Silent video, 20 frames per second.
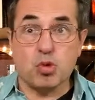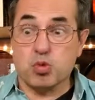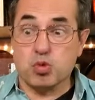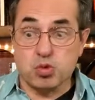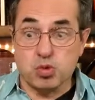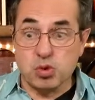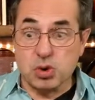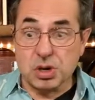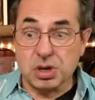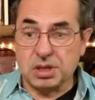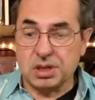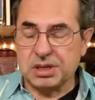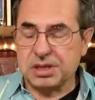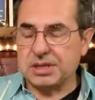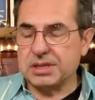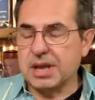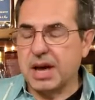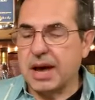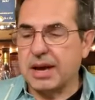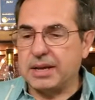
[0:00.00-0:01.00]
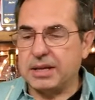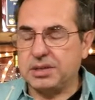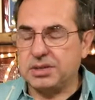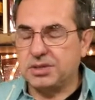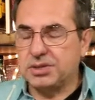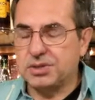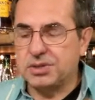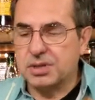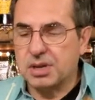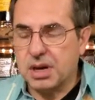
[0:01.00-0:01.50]
really
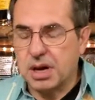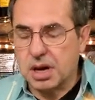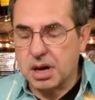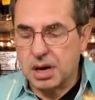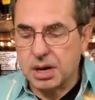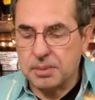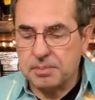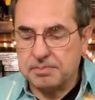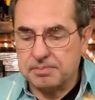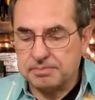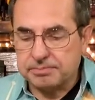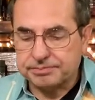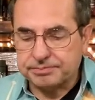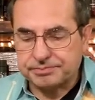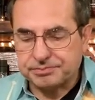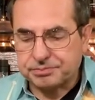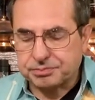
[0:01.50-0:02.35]
nice. Um,